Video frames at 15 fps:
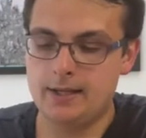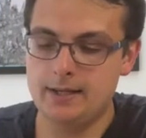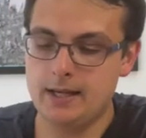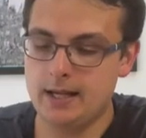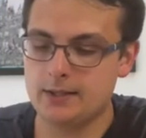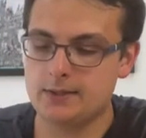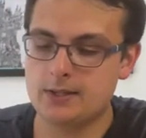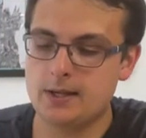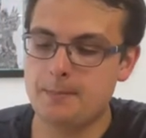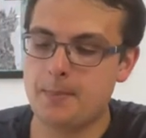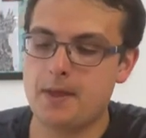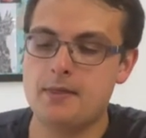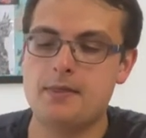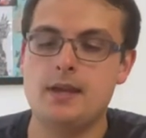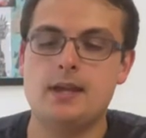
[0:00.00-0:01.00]
Next
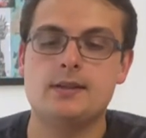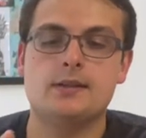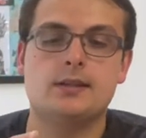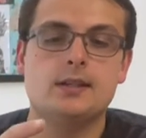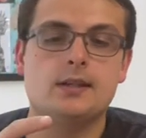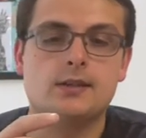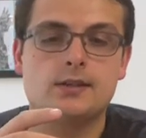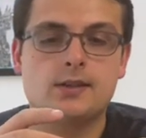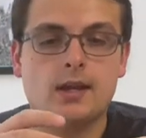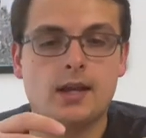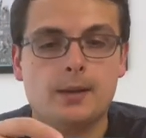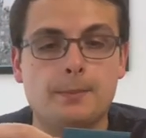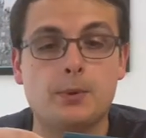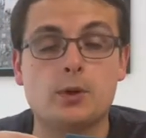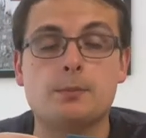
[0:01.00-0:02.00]
up, there's this
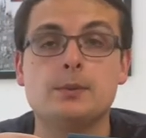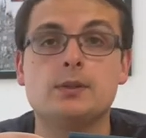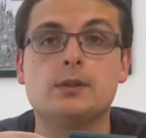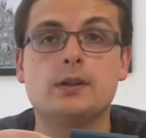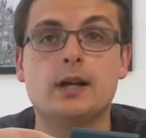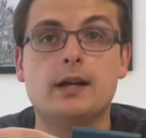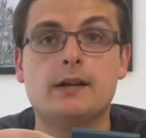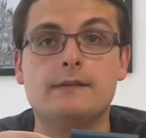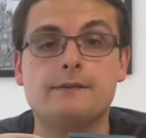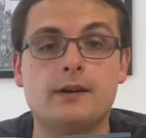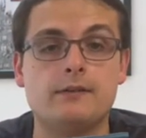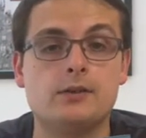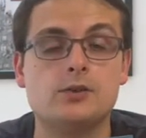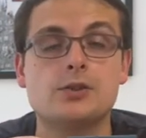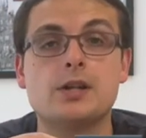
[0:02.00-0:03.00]
portable
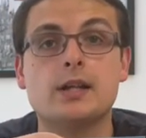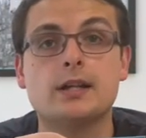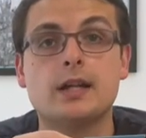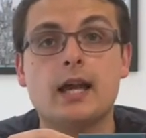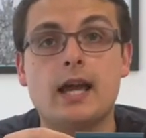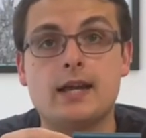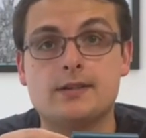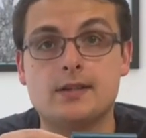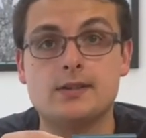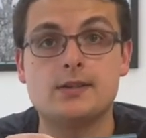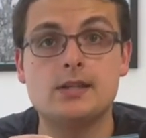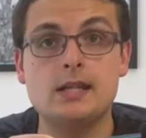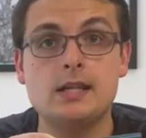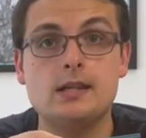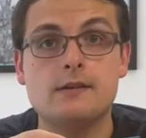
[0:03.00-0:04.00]
500 gig
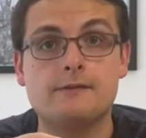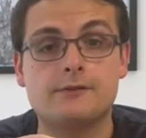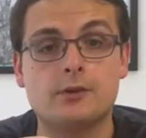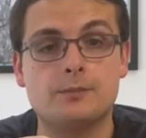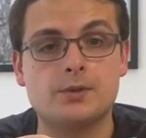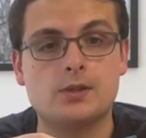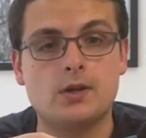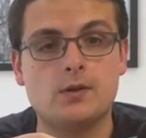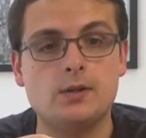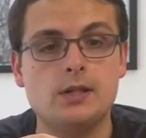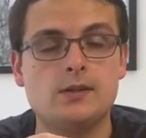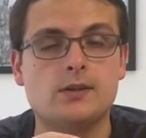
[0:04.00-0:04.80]
SSD from Sony.